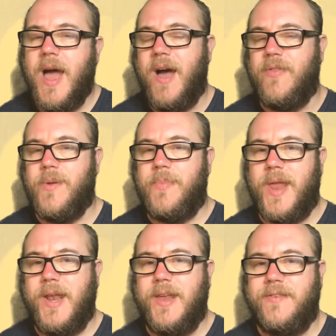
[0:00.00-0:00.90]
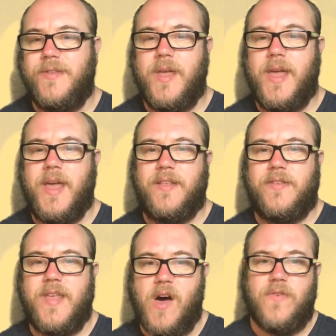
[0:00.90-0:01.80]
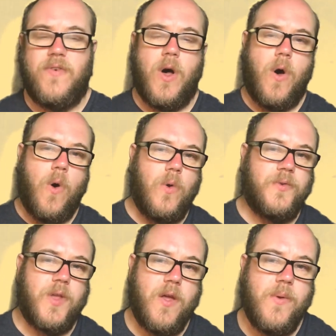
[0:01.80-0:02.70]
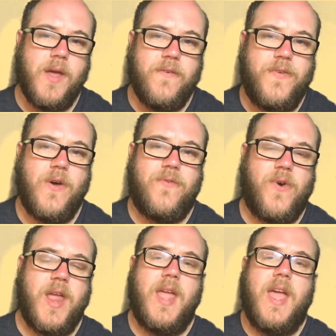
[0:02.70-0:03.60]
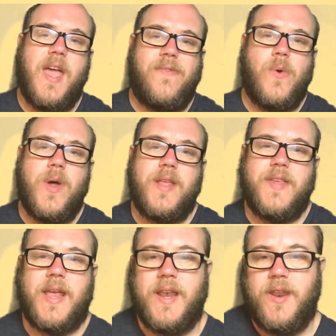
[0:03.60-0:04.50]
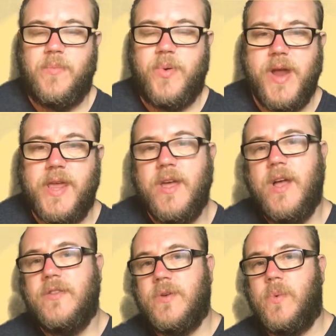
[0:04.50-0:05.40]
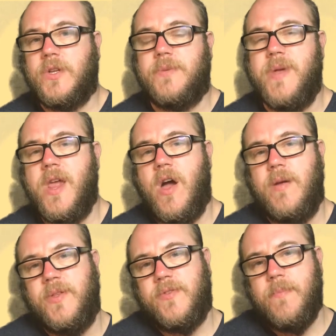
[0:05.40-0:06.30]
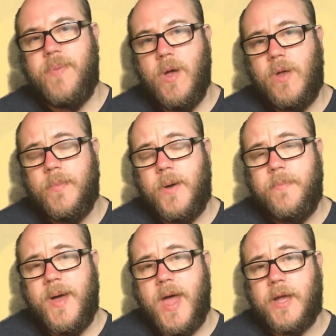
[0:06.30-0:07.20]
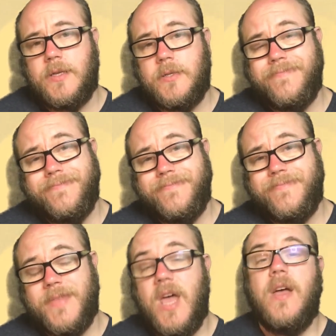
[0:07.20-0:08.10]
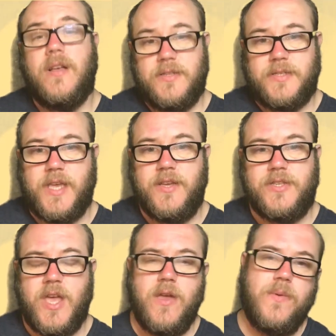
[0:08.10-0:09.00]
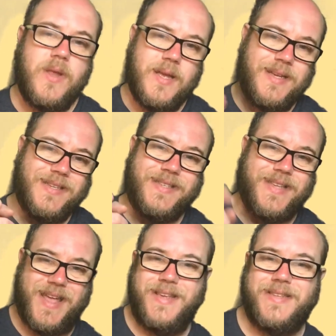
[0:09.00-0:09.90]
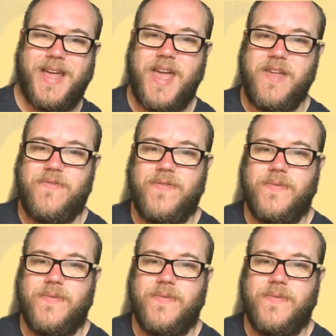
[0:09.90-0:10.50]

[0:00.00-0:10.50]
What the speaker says: at the playlist itself. Also, feel free, if you want to take a little break, to watch me open some Pokemon packs. See you soon. Stay safe.